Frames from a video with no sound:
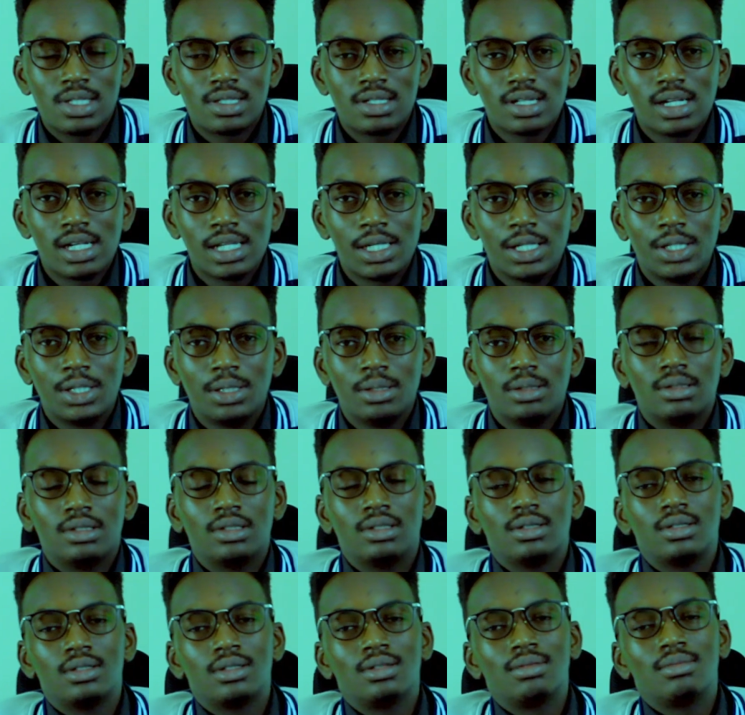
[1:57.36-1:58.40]
basically
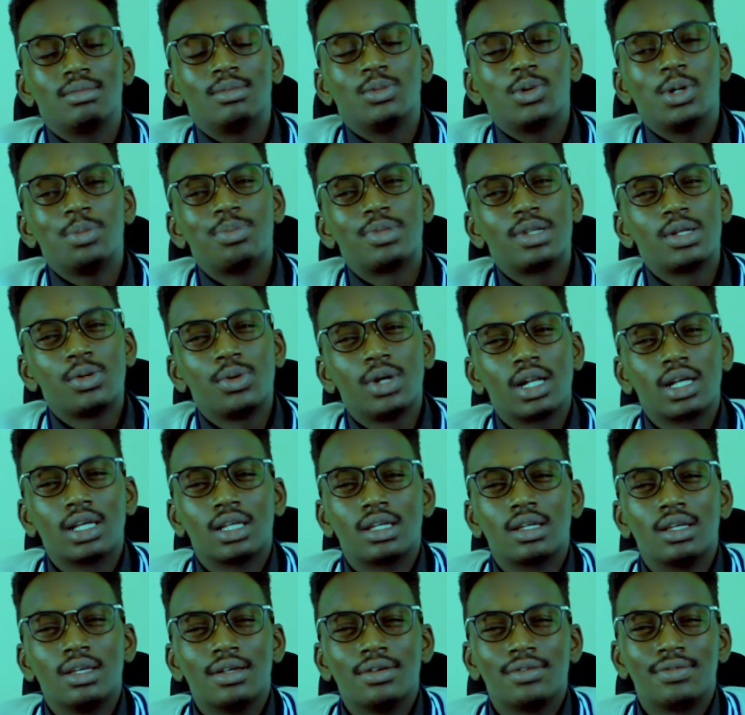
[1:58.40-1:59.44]
Web3 will
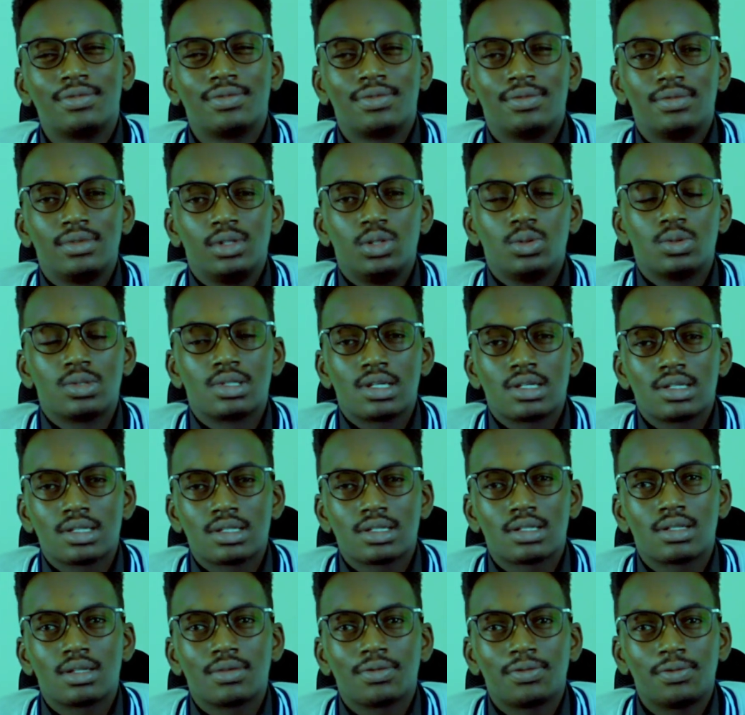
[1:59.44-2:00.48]
give
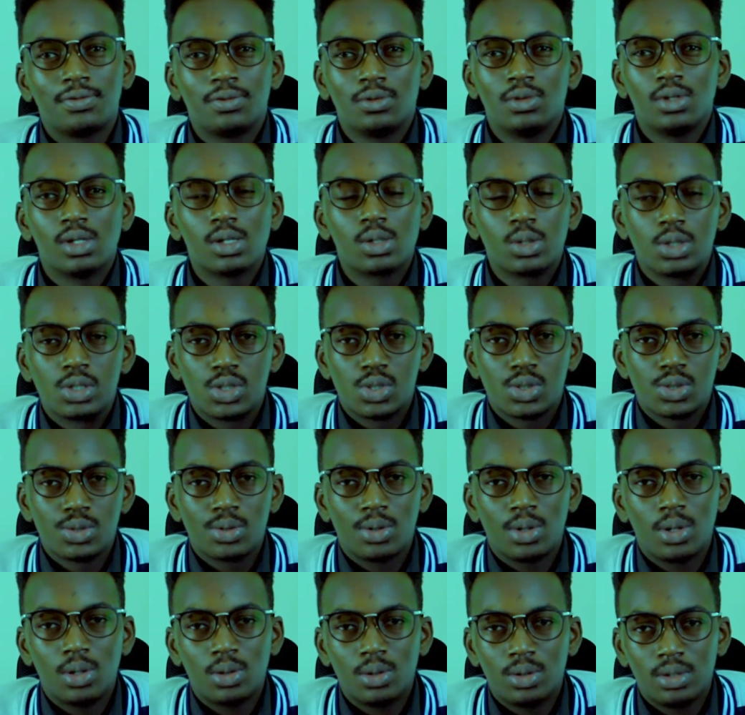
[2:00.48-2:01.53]
users the full
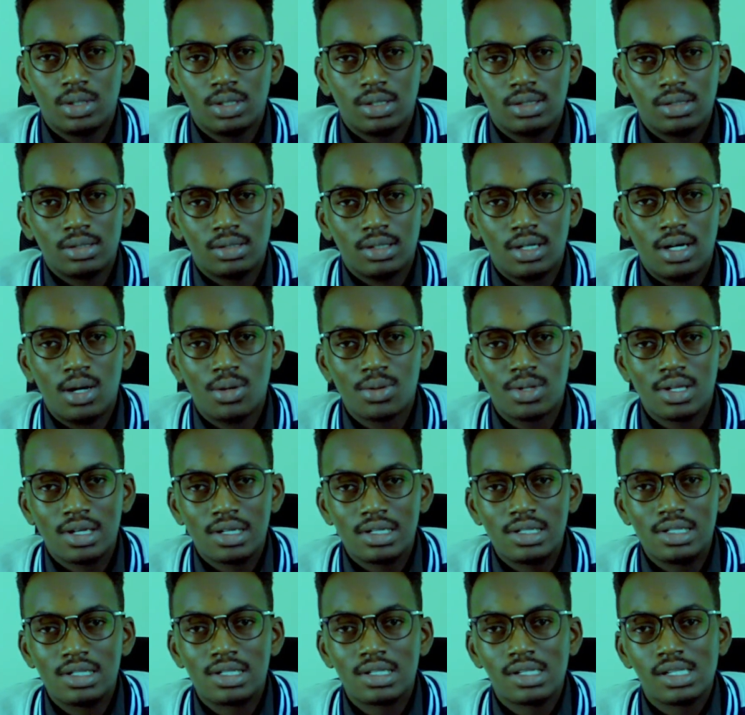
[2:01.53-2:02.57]
control on how
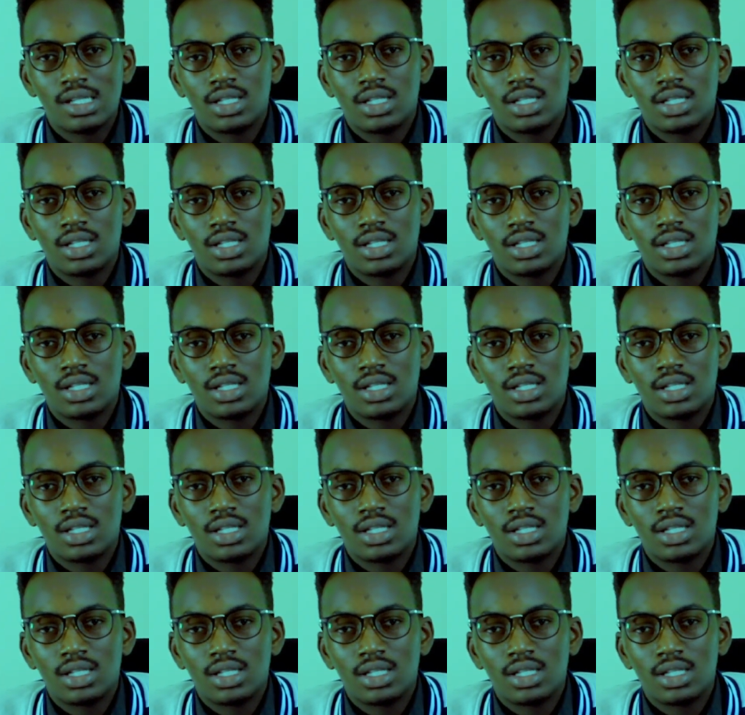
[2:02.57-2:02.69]
their data